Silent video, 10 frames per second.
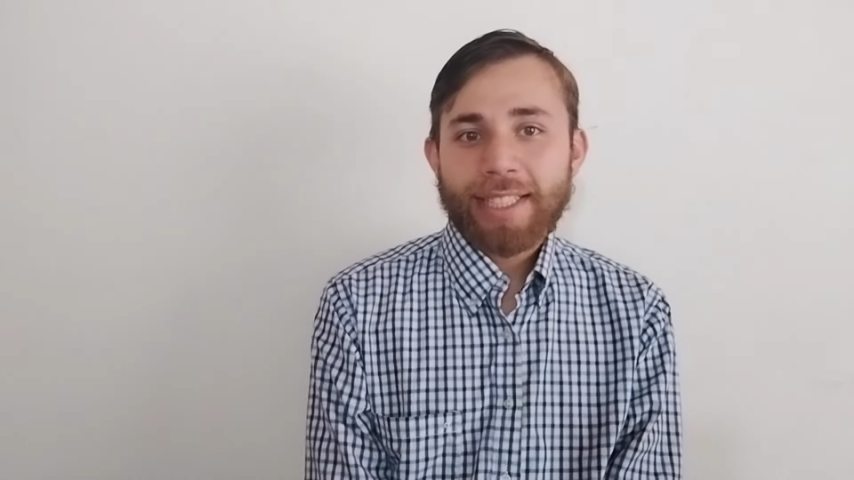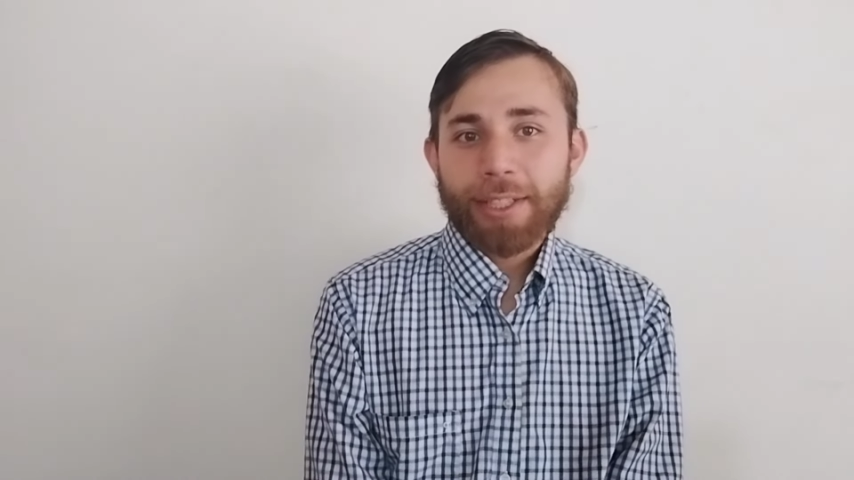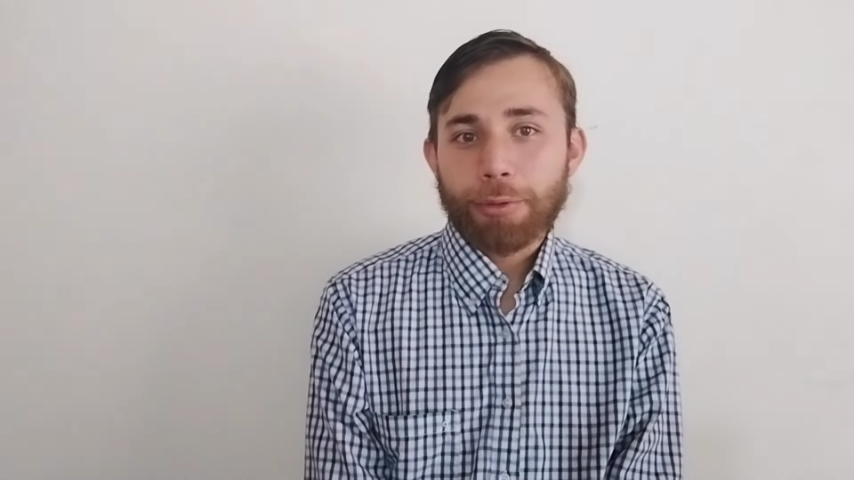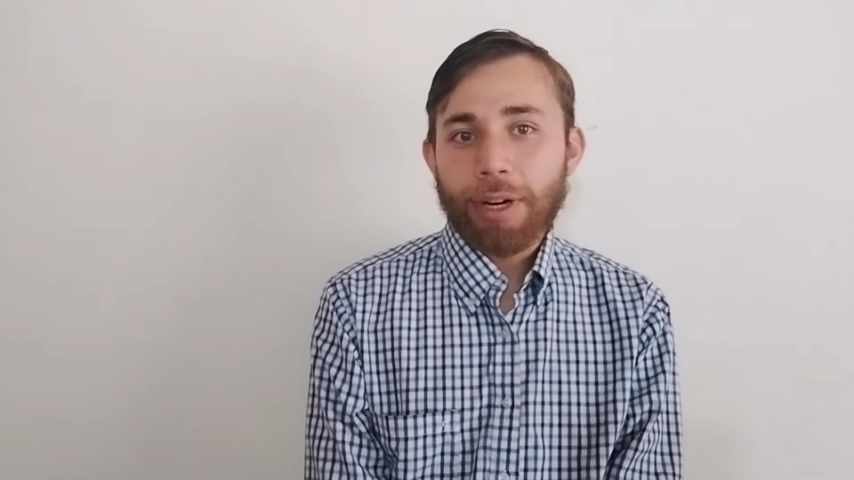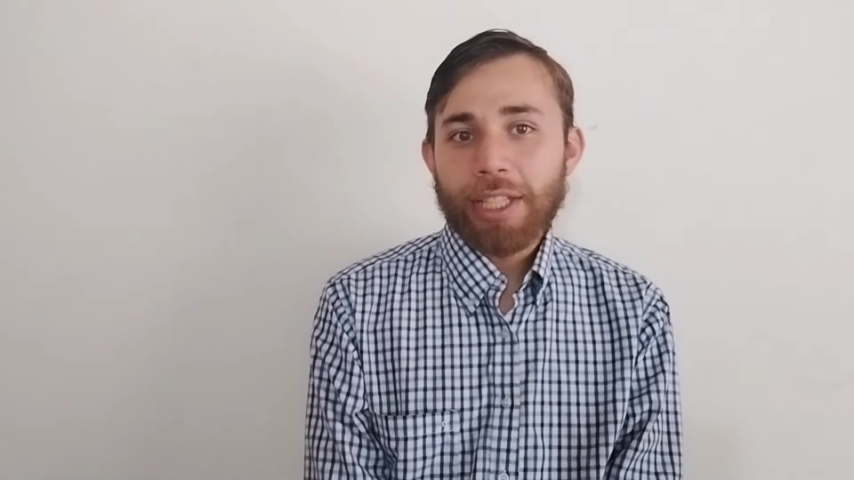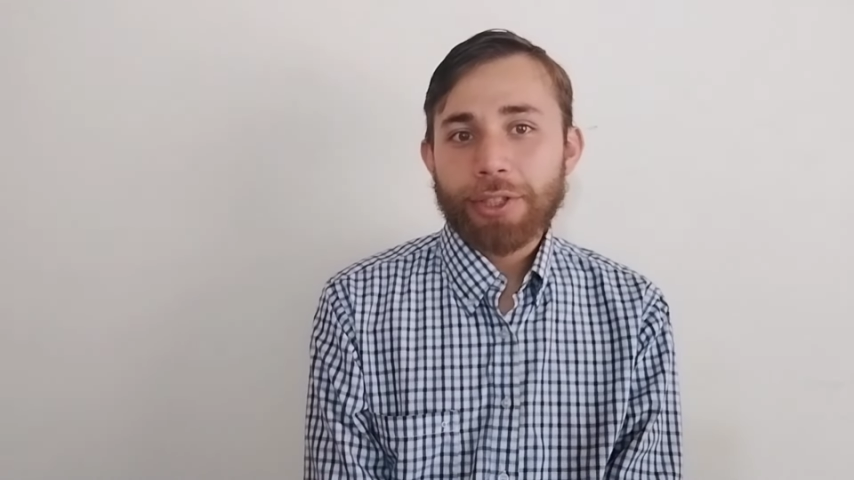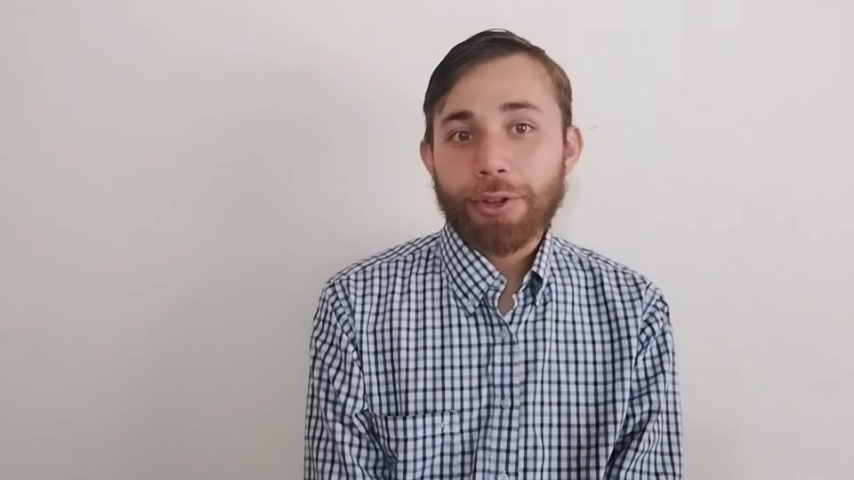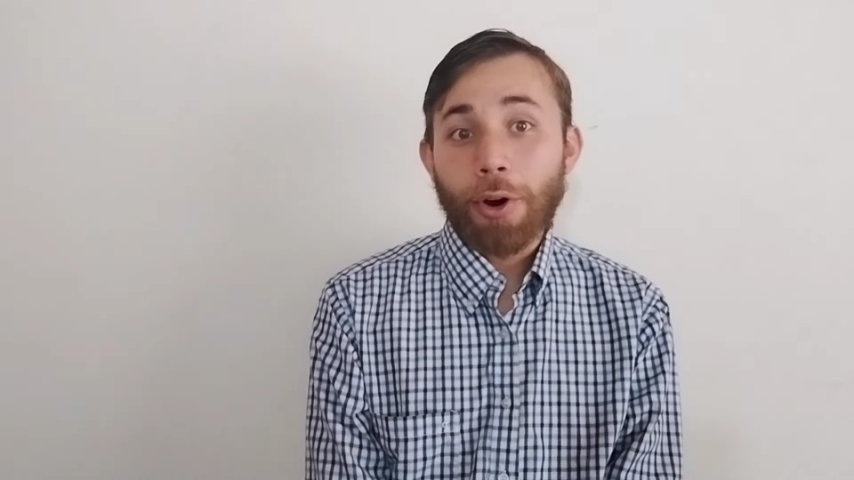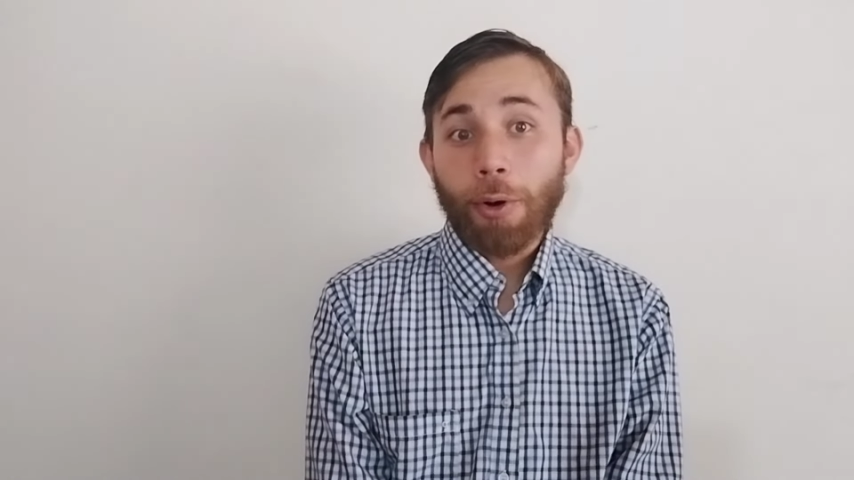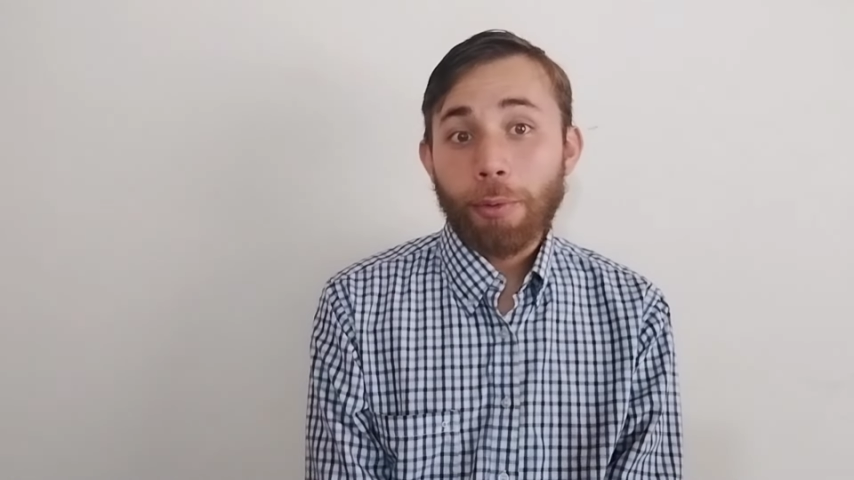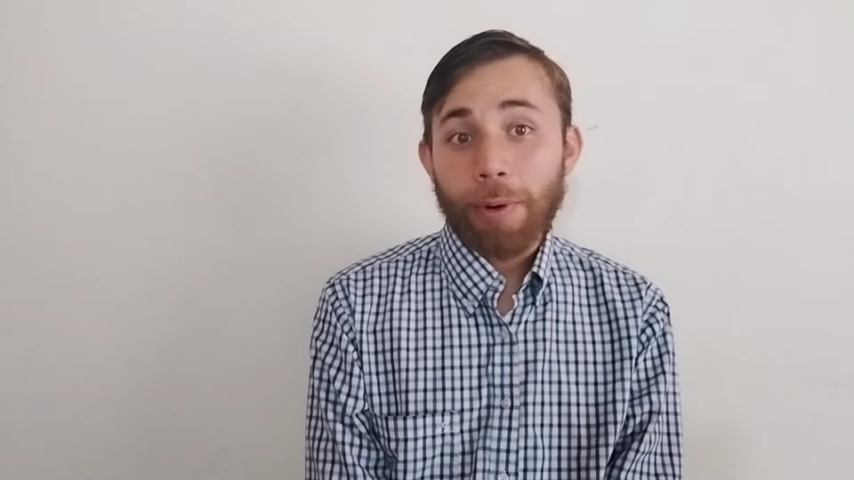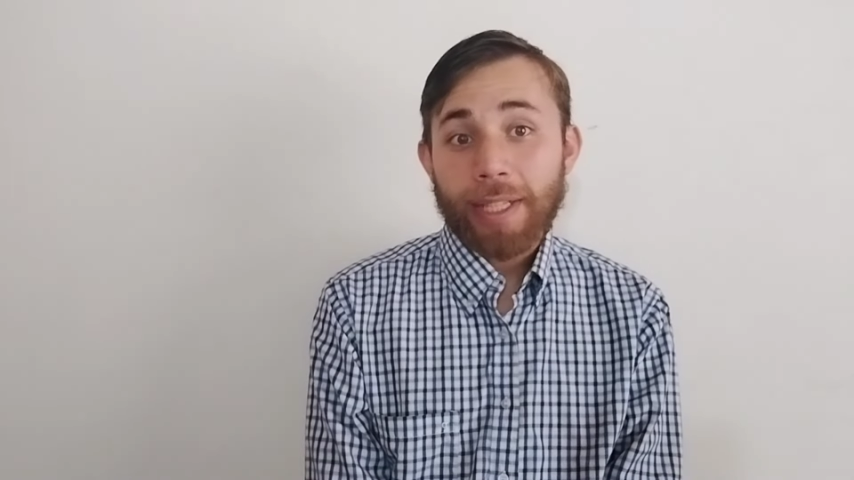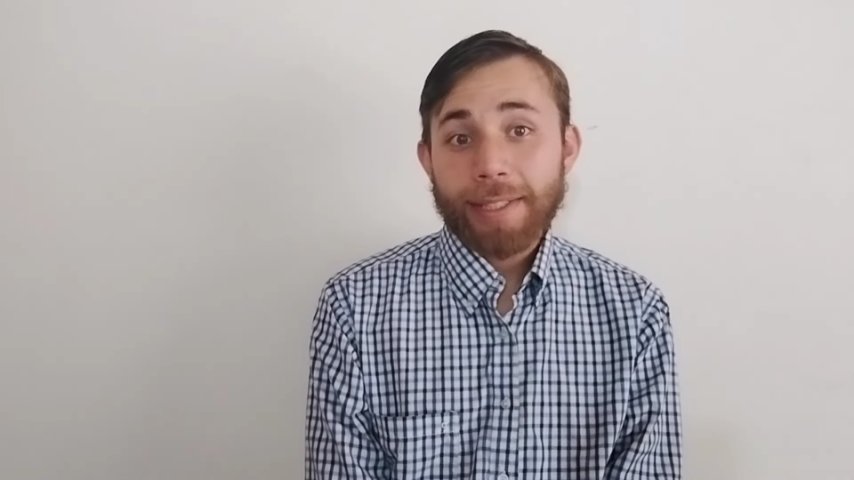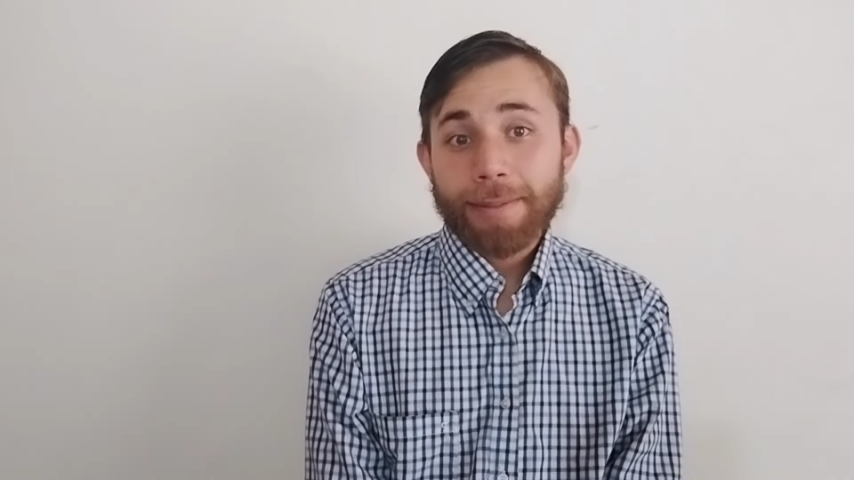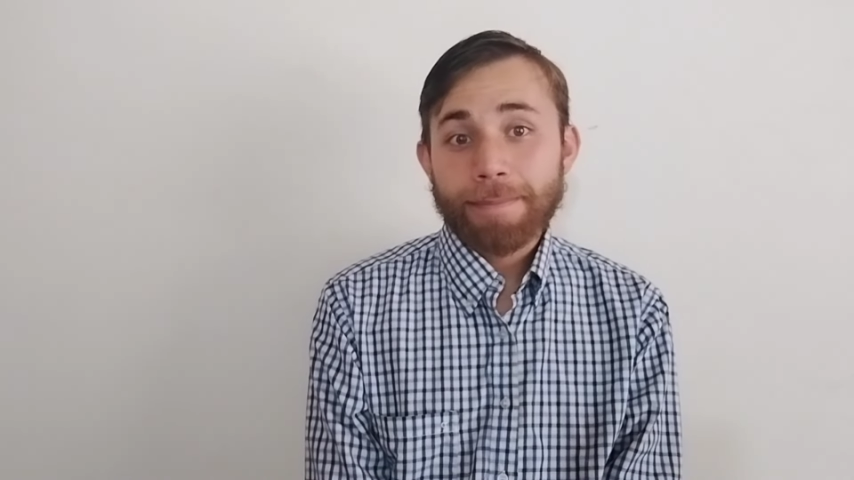situation
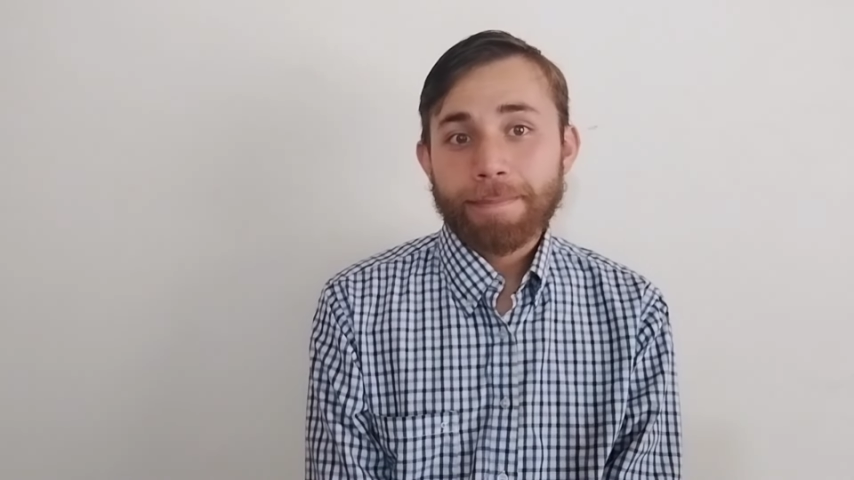always.